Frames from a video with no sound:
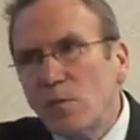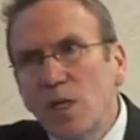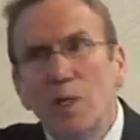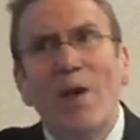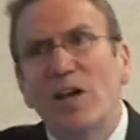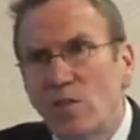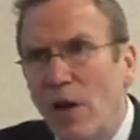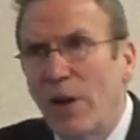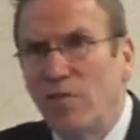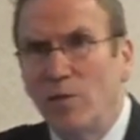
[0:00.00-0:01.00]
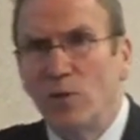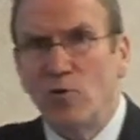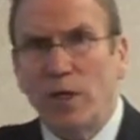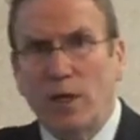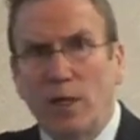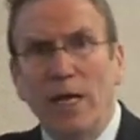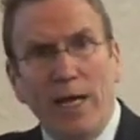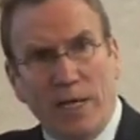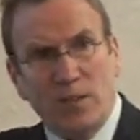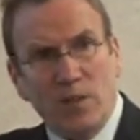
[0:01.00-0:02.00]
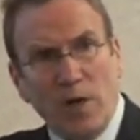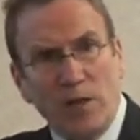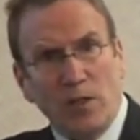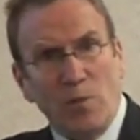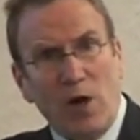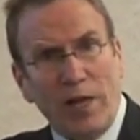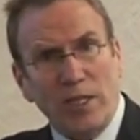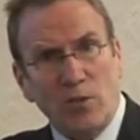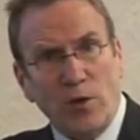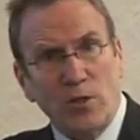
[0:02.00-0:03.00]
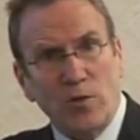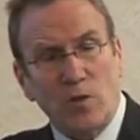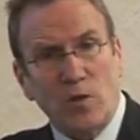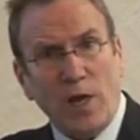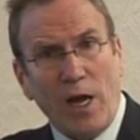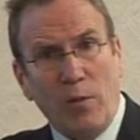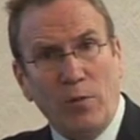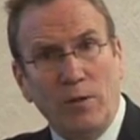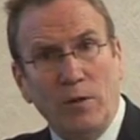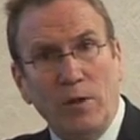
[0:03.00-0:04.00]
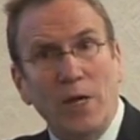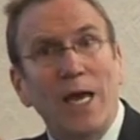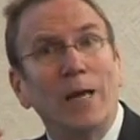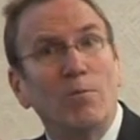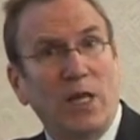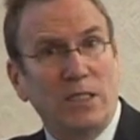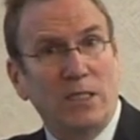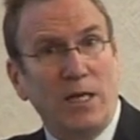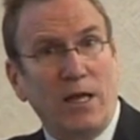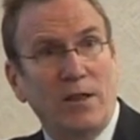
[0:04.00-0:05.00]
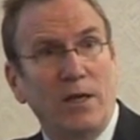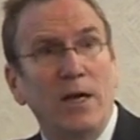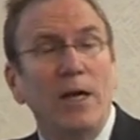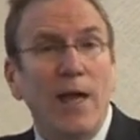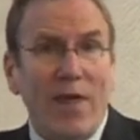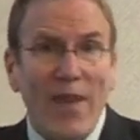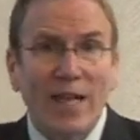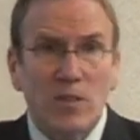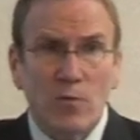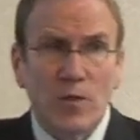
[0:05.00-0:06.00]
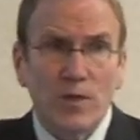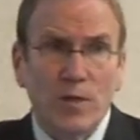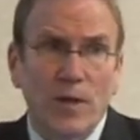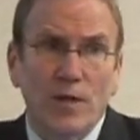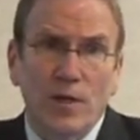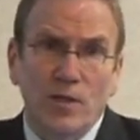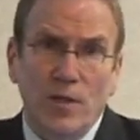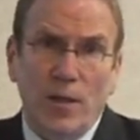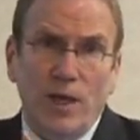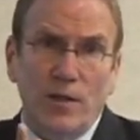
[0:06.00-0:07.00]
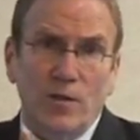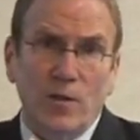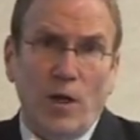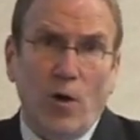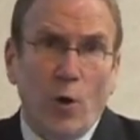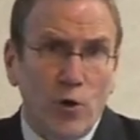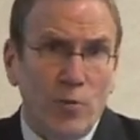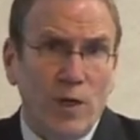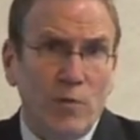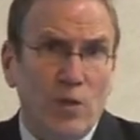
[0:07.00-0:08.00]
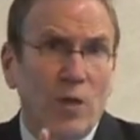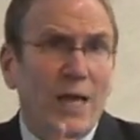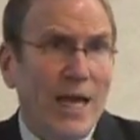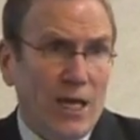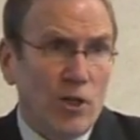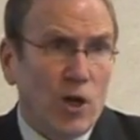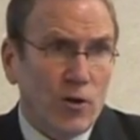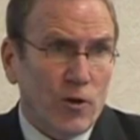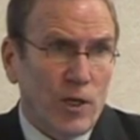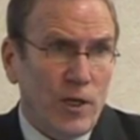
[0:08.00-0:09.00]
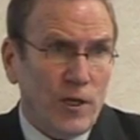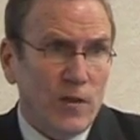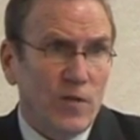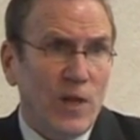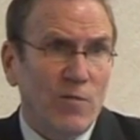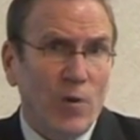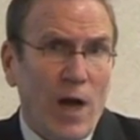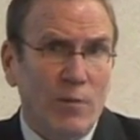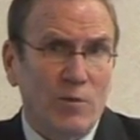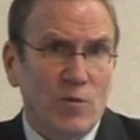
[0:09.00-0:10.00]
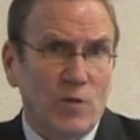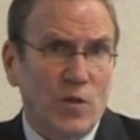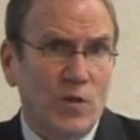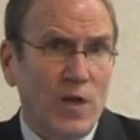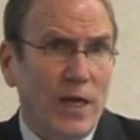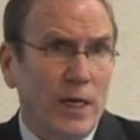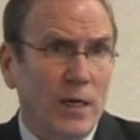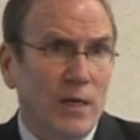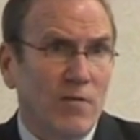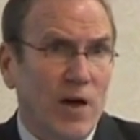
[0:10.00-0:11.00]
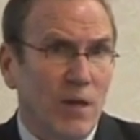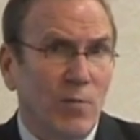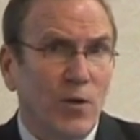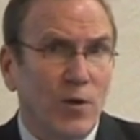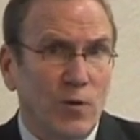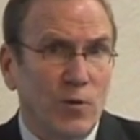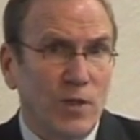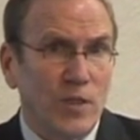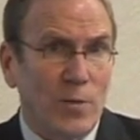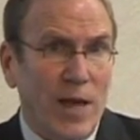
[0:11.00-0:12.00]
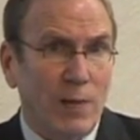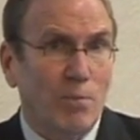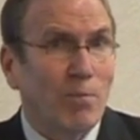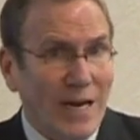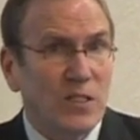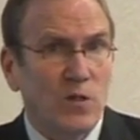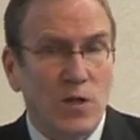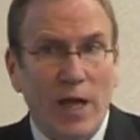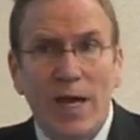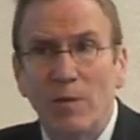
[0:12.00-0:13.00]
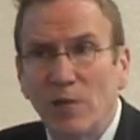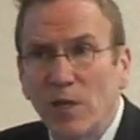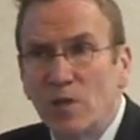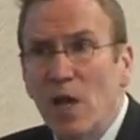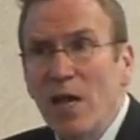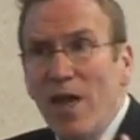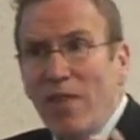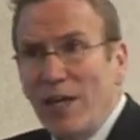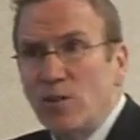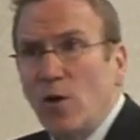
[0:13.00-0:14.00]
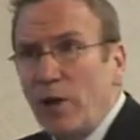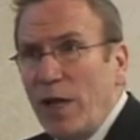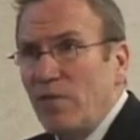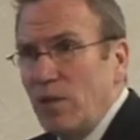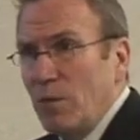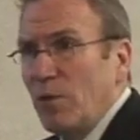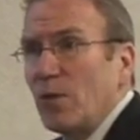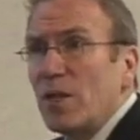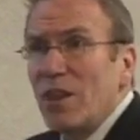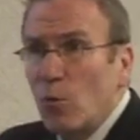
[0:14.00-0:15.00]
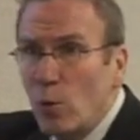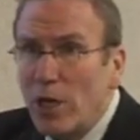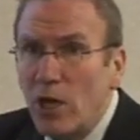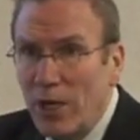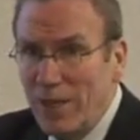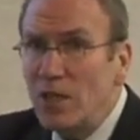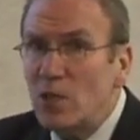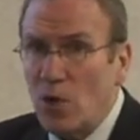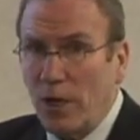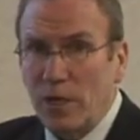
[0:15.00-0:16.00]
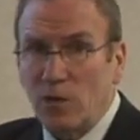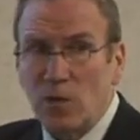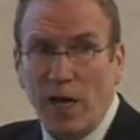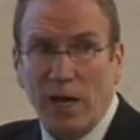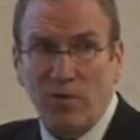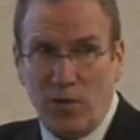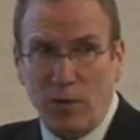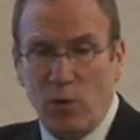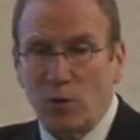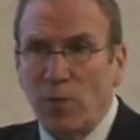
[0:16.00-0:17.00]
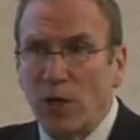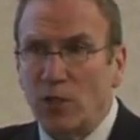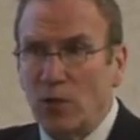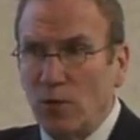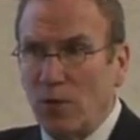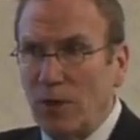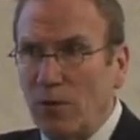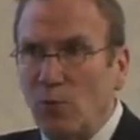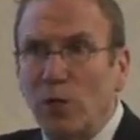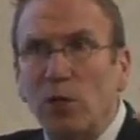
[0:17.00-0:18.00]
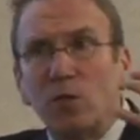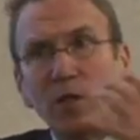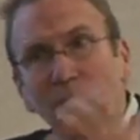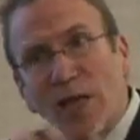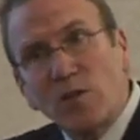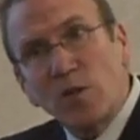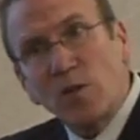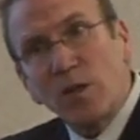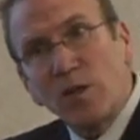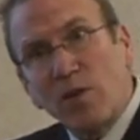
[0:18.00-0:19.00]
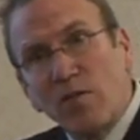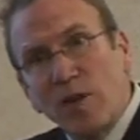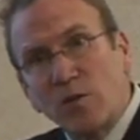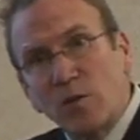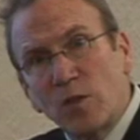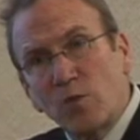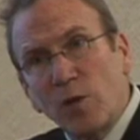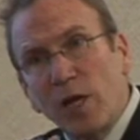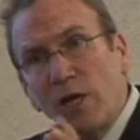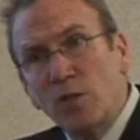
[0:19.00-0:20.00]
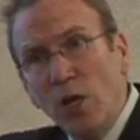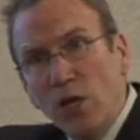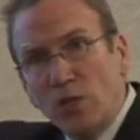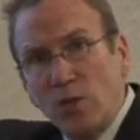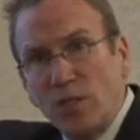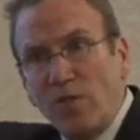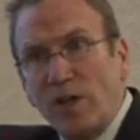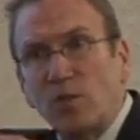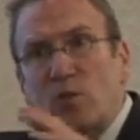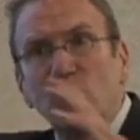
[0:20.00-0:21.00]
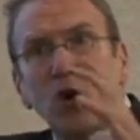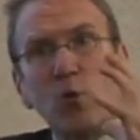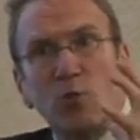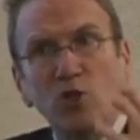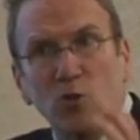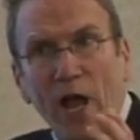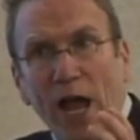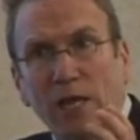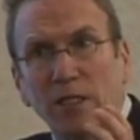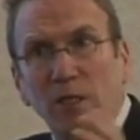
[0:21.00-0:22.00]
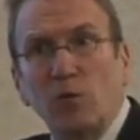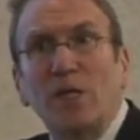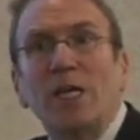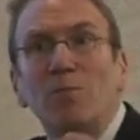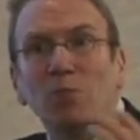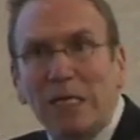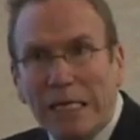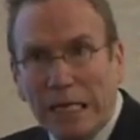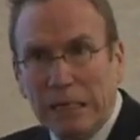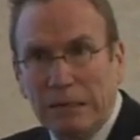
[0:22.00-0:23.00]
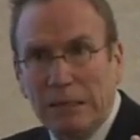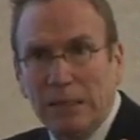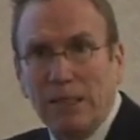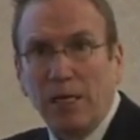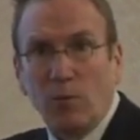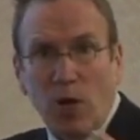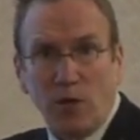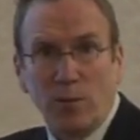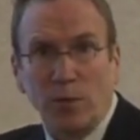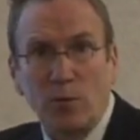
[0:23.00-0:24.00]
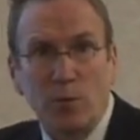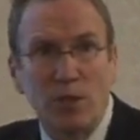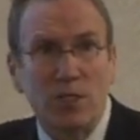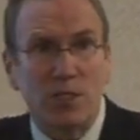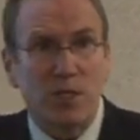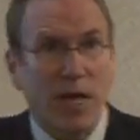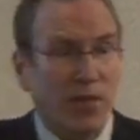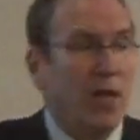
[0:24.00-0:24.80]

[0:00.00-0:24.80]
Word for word: he passed out having been drinking and sustained a small laceration to his scalp and bled to death. And that's the reason that, uh, that these uh, older people and younger kids have problems sustaining uh, viability with these bad bites to the head because they don't have the ability that we in this audience have, for the most part, too. we lose the elasticity of our vessels as we age, so these vessels don't retract. We keep bleeding, and ultimately we bleed to death.